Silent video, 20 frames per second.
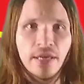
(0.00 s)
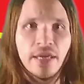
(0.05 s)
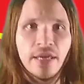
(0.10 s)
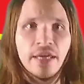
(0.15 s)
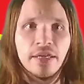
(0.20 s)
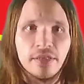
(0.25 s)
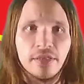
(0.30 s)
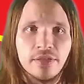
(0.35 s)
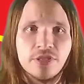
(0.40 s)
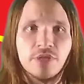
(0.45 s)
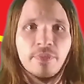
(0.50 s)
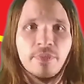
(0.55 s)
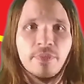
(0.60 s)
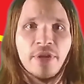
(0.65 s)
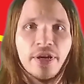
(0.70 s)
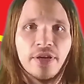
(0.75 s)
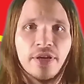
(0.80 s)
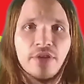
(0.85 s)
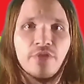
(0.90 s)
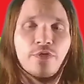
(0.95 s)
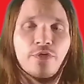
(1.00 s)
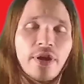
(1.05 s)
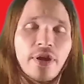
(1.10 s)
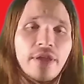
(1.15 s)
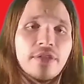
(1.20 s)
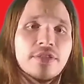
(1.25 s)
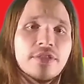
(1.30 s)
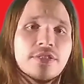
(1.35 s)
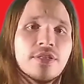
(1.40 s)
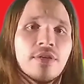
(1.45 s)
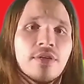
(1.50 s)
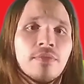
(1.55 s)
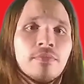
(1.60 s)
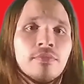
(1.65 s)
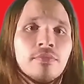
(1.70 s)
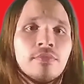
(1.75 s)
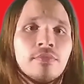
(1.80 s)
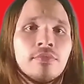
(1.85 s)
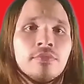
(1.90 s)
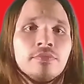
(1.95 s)
Hitler's American Friends.
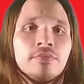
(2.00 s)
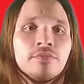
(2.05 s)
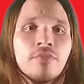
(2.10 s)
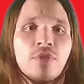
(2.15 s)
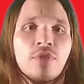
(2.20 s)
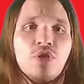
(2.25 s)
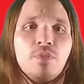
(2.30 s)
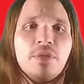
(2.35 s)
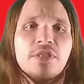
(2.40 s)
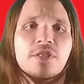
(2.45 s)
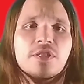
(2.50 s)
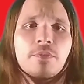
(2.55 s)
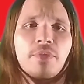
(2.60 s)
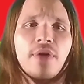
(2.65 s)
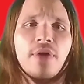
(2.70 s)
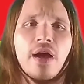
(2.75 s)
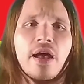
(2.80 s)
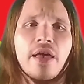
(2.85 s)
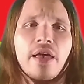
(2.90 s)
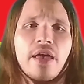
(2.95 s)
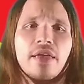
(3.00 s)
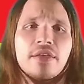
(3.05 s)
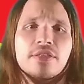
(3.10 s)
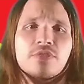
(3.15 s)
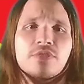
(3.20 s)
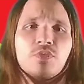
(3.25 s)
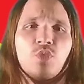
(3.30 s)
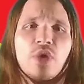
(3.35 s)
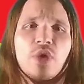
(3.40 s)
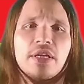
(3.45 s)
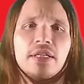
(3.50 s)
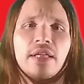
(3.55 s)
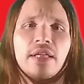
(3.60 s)
You'd be surprised what